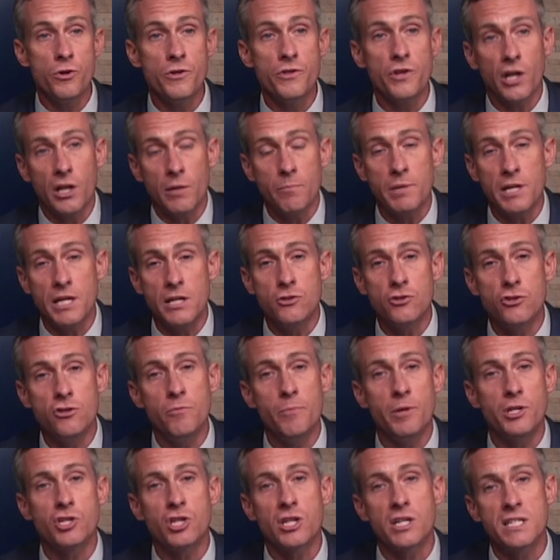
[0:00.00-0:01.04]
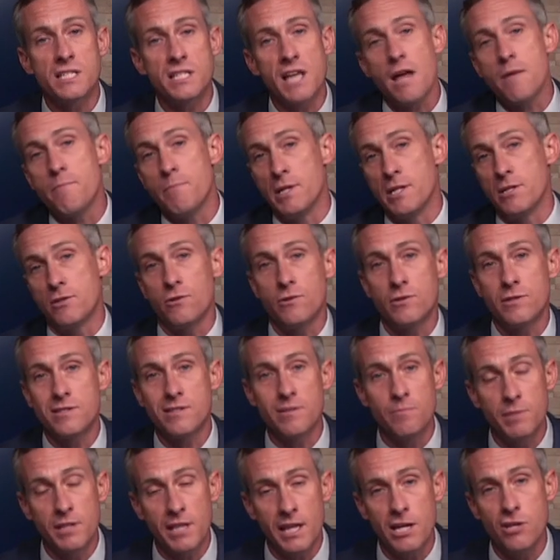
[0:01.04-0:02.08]
Or there can be too much excitement or
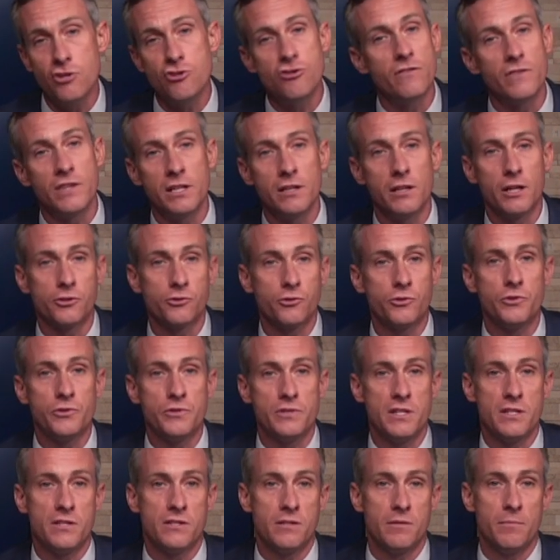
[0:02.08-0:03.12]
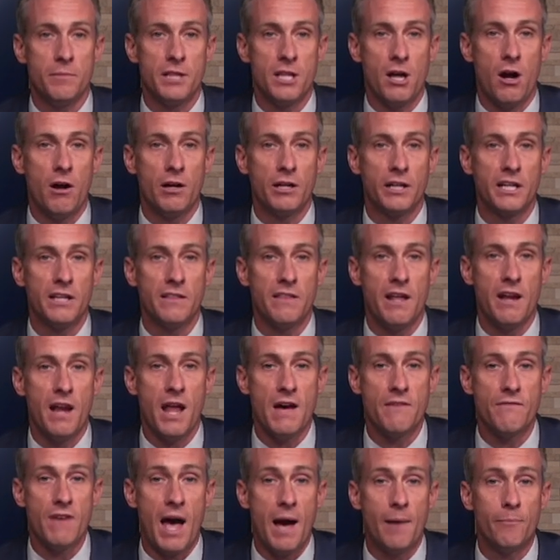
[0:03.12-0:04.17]
stimulation of the electrical system, and the heart can
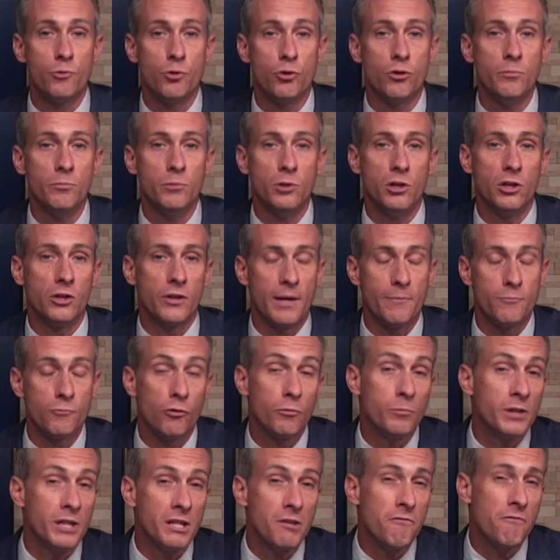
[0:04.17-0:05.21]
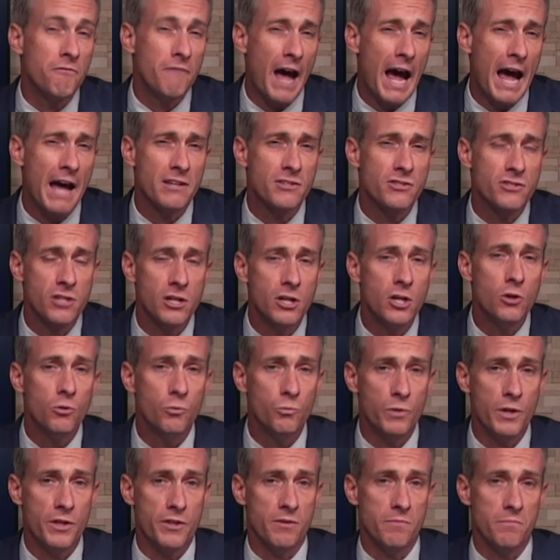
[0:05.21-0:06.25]
then have abnormal or abnormally fast
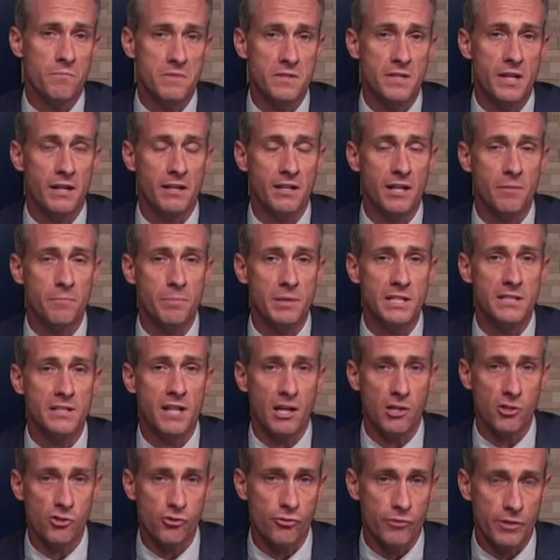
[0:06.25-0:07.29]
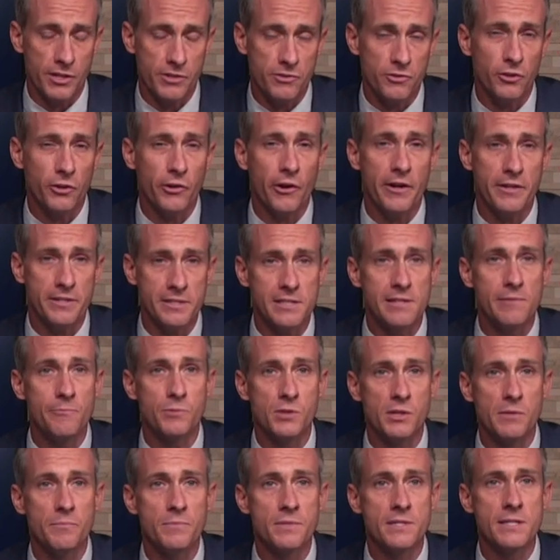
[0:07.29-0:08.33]
rhythms that can be dangerous or cause
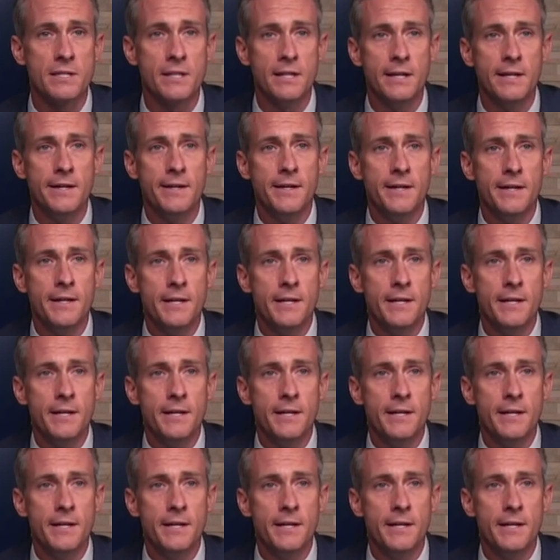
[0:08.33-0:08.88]
symptoms.